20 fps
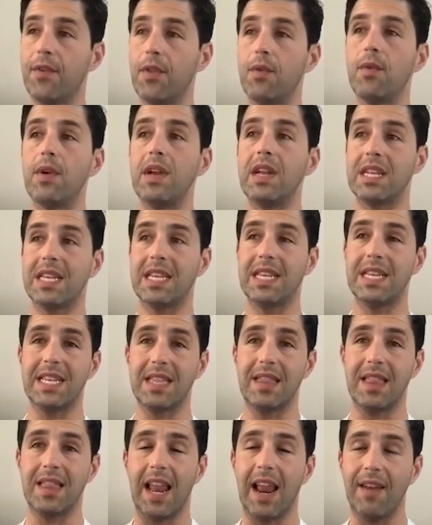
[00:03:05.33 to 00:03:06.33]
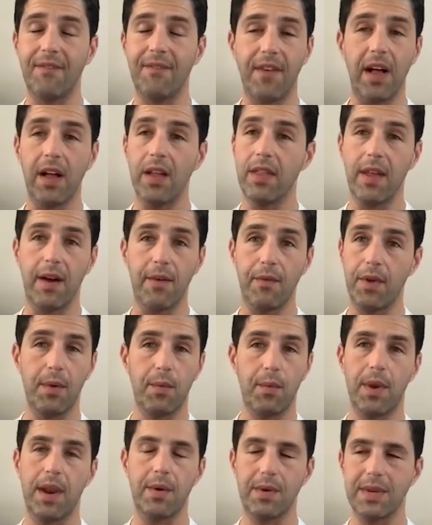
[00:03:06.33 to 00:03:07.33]
for the reasons that I fell in love with
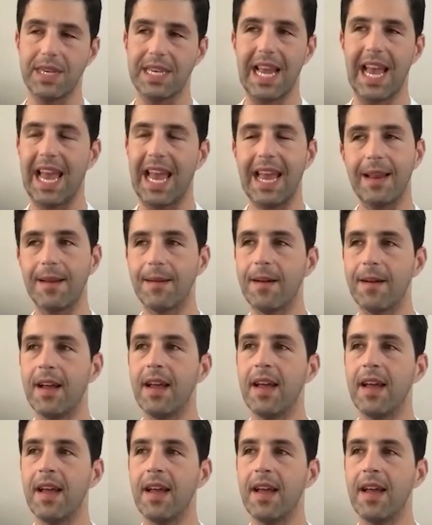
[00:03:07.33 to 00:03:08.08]
it when I was 8.